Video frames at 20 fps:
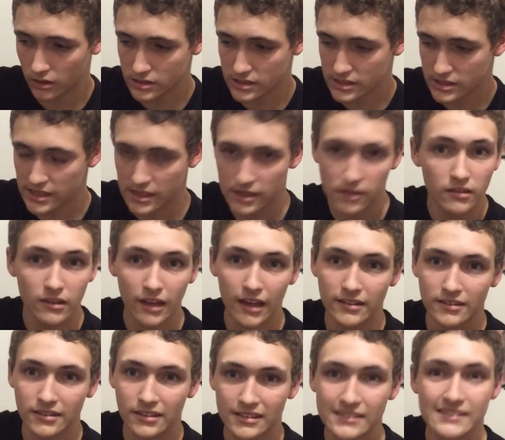See,
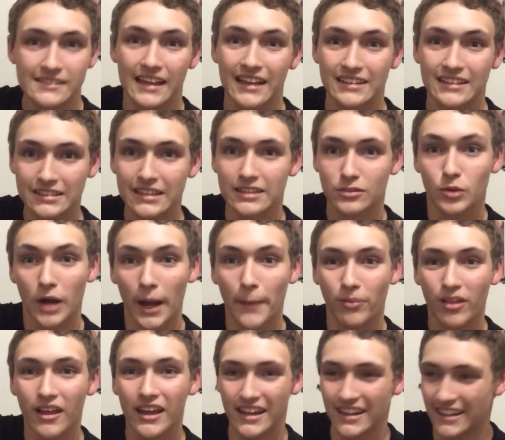that's what I
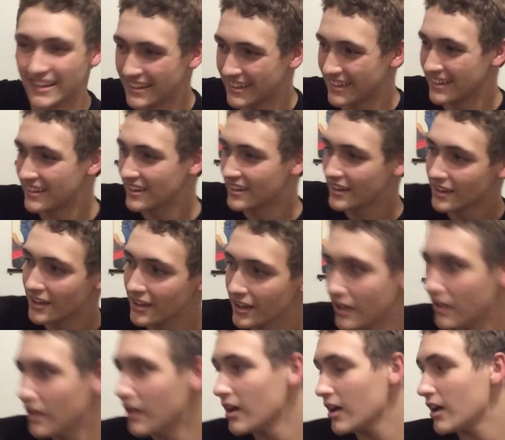play.
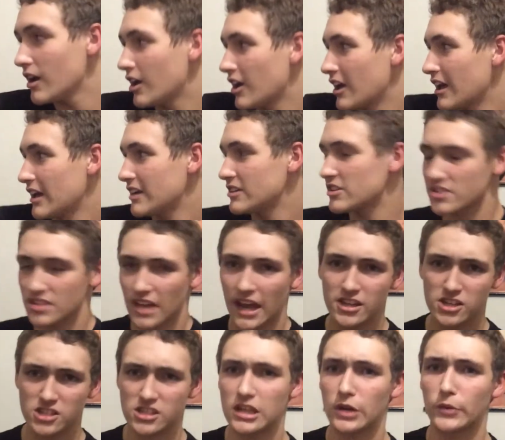I
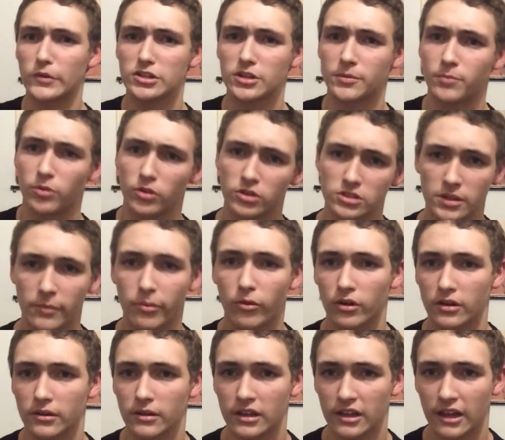just think we should
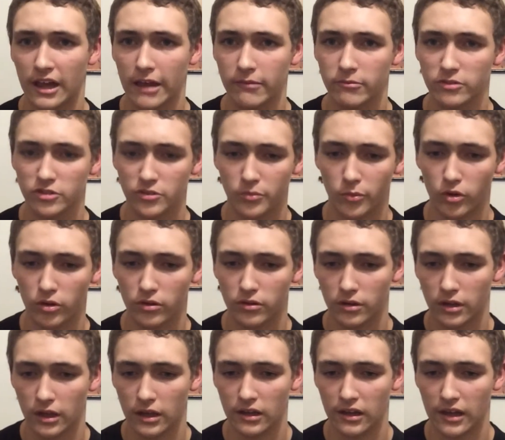support indie gamers more,
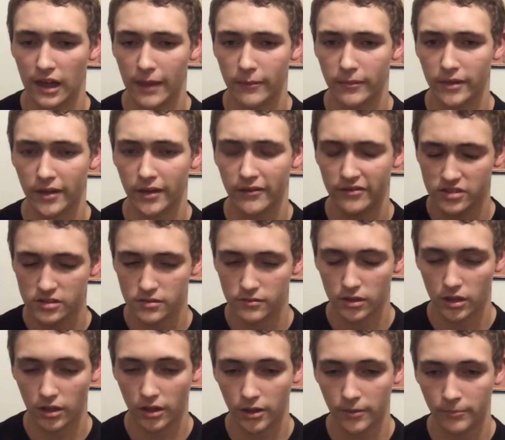indie game devs.
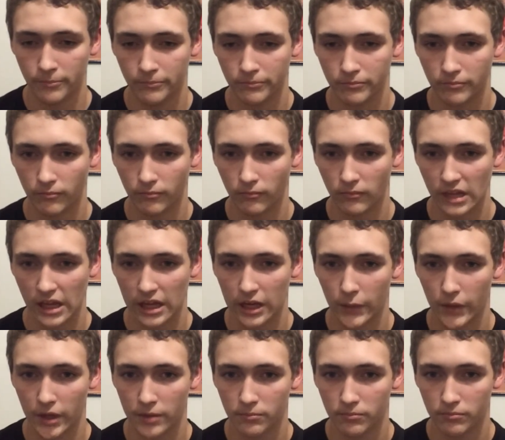
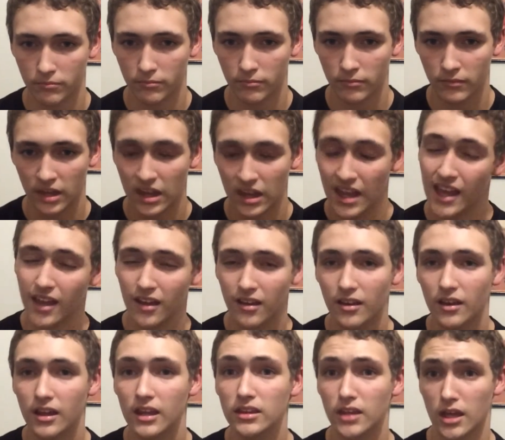Anyway,
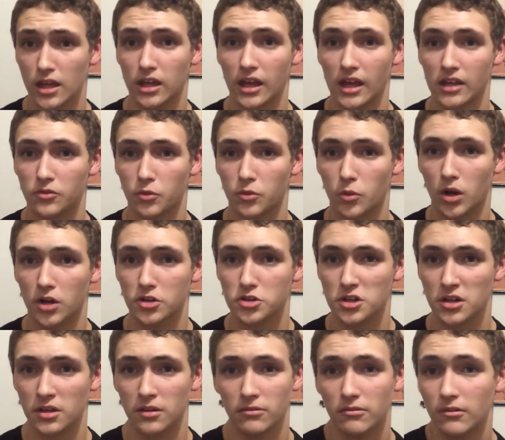thank you guys for
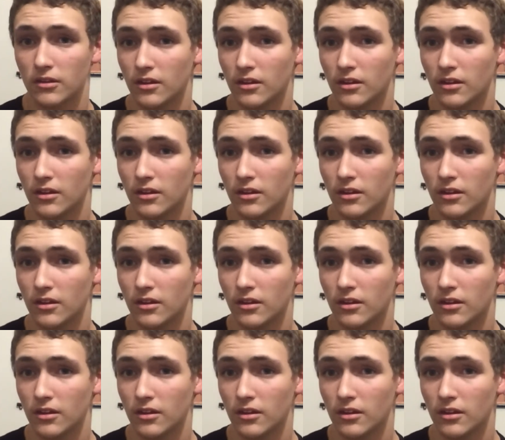watching.